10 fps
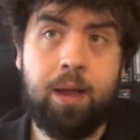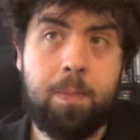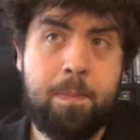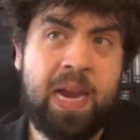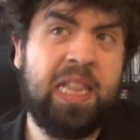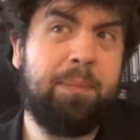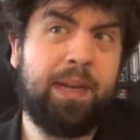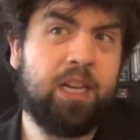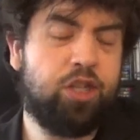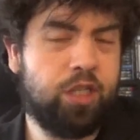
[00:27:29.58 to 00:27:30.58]
mainly
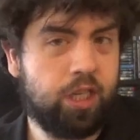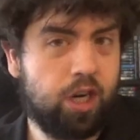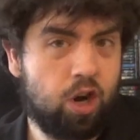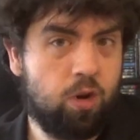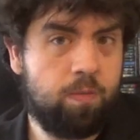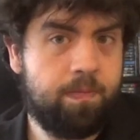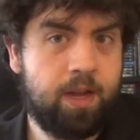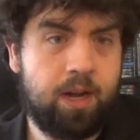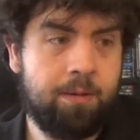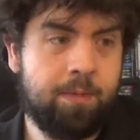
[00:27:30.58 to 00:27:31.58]
because she's a girl,
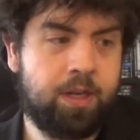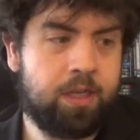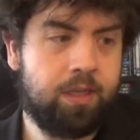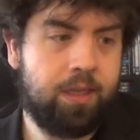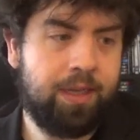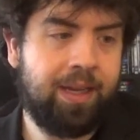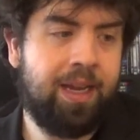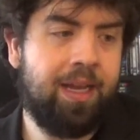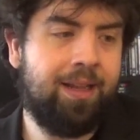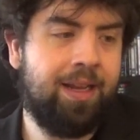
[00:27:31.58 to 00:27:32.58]
which
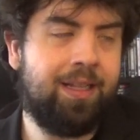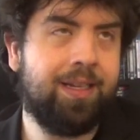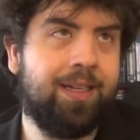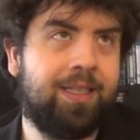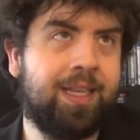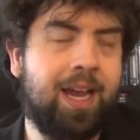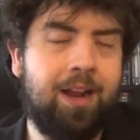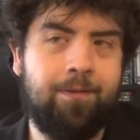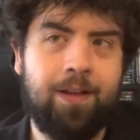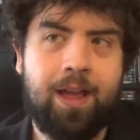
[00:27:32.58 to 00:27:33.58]
it does
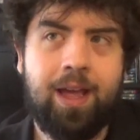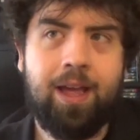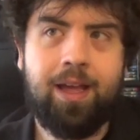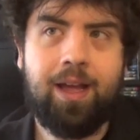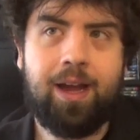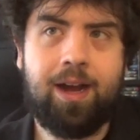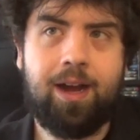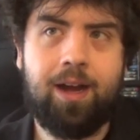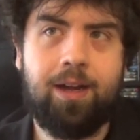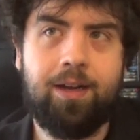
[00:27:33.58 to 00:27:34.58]
kind
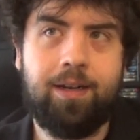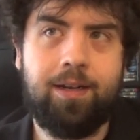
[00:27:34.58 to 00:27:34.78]
of